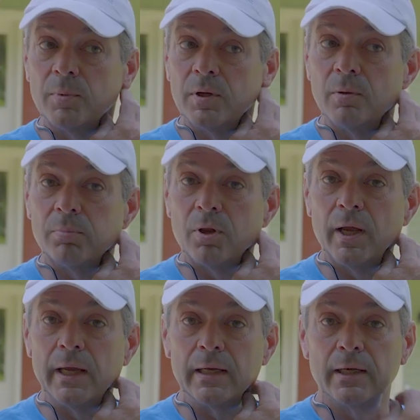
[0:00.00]
to be
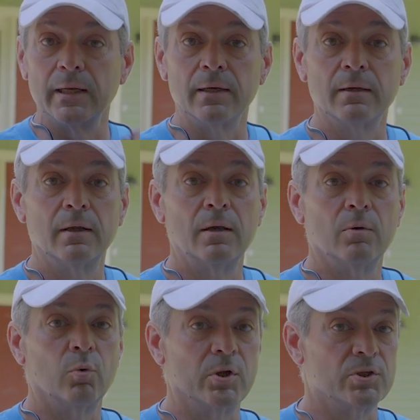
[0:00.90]
applying it in,
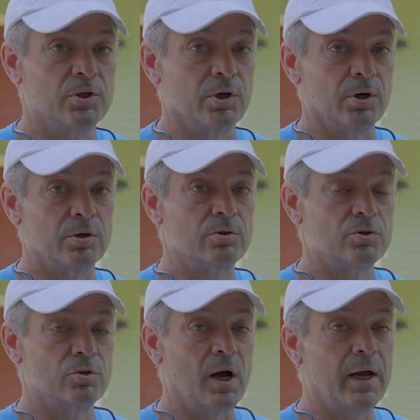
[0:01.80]
what's your
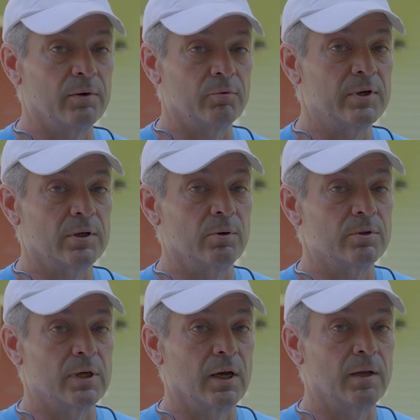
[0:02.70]
dry and recoat
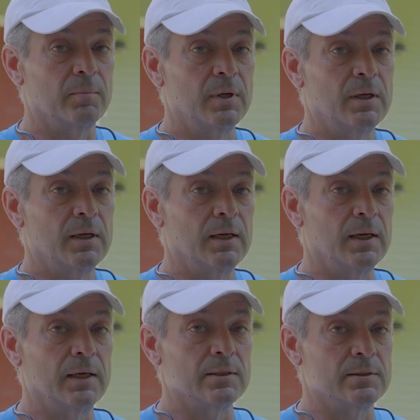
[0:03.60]
time,
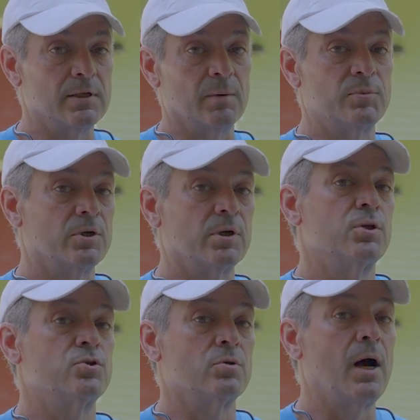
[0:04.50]
and is the temperature going
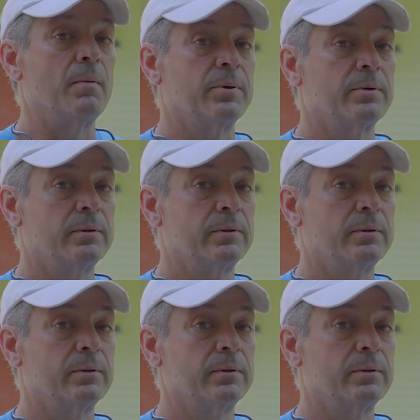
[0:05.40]
to drop